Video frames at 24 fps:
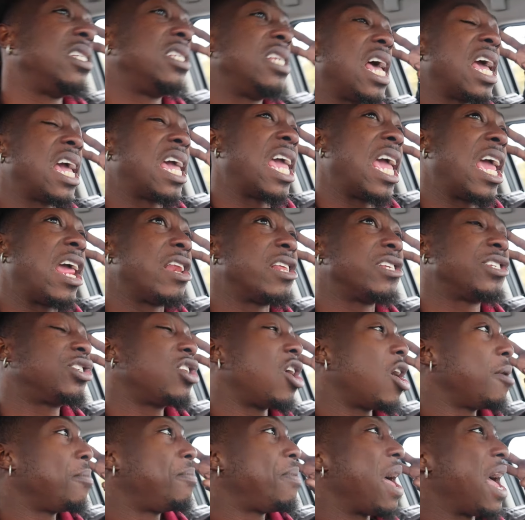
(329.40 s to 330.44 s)
second.
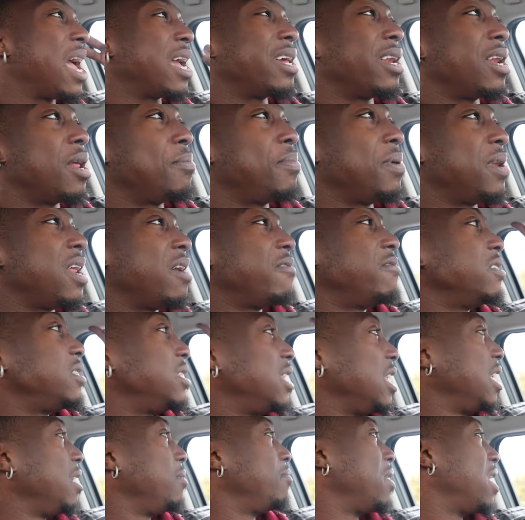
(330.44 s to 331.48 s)
Start packing up and
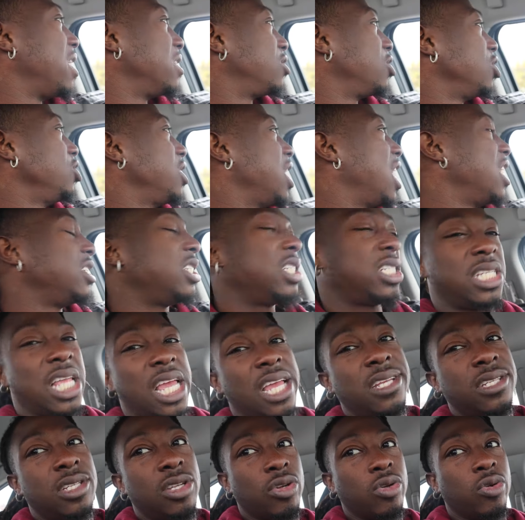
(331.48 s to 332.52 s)
everything, man. So, you guys just
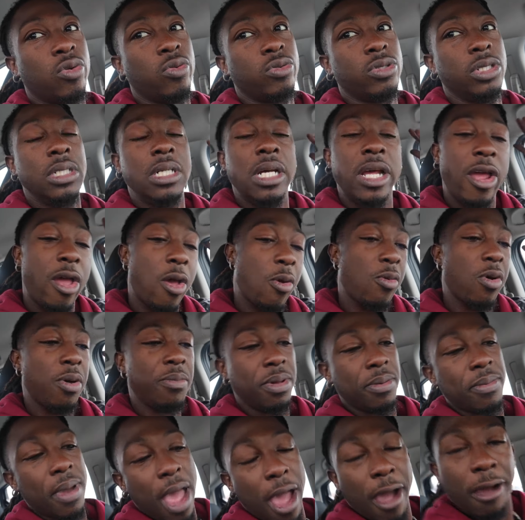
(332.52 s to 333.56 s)
stay tuned. And we'll
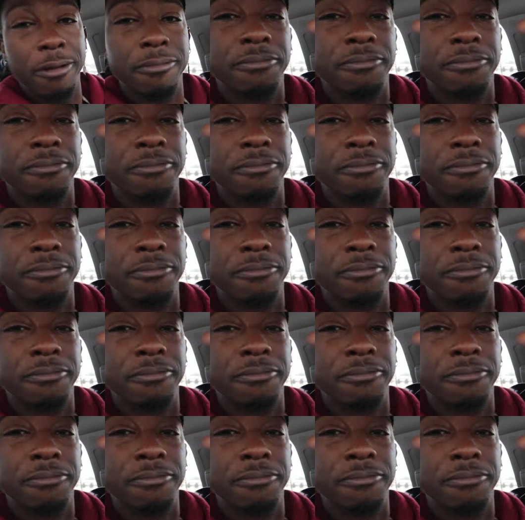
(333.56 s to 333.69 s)
be back.